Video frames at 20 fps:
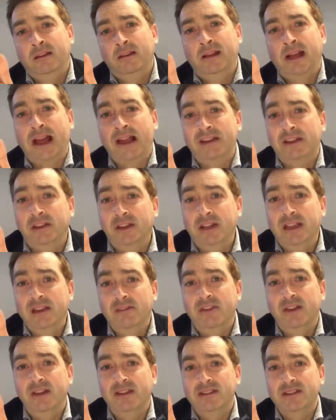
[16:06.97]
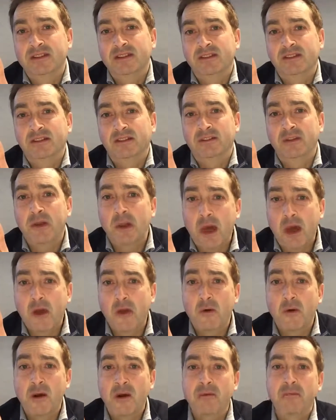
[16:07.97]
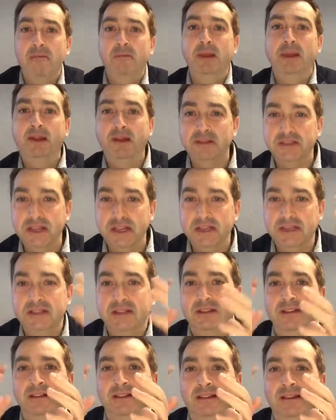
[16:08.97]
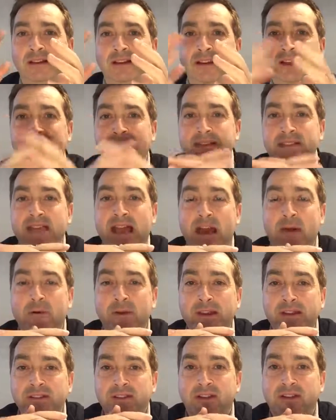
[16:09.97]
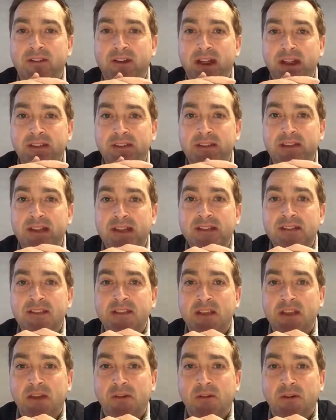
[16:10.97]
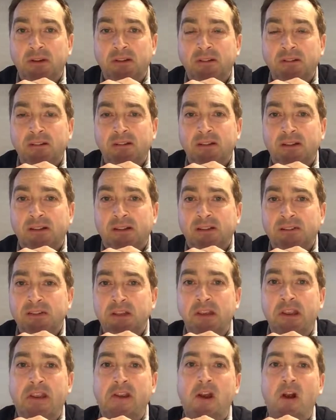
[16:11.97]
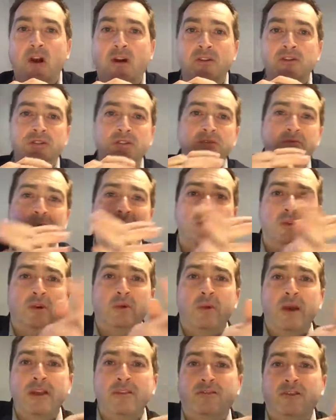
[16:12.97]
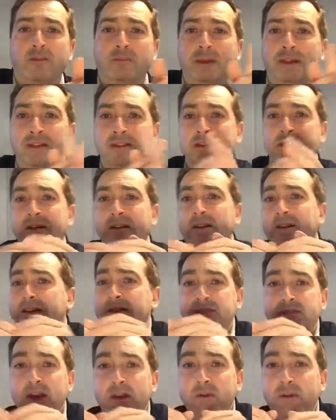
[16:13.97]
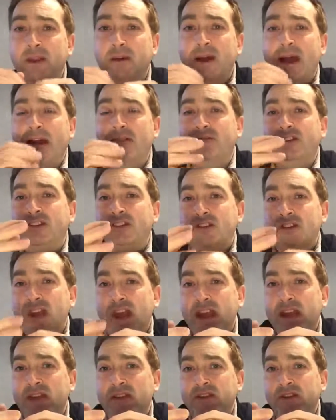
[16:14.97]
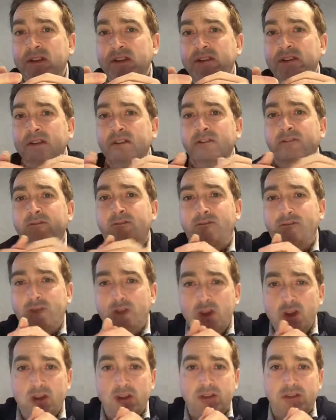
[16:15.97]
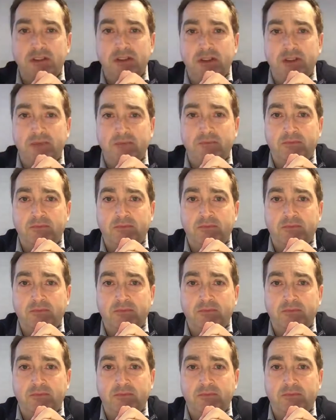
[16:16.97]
Can you leave it? No, because it's now integrated into you. So you can't just walk away from it. So you have to change it first.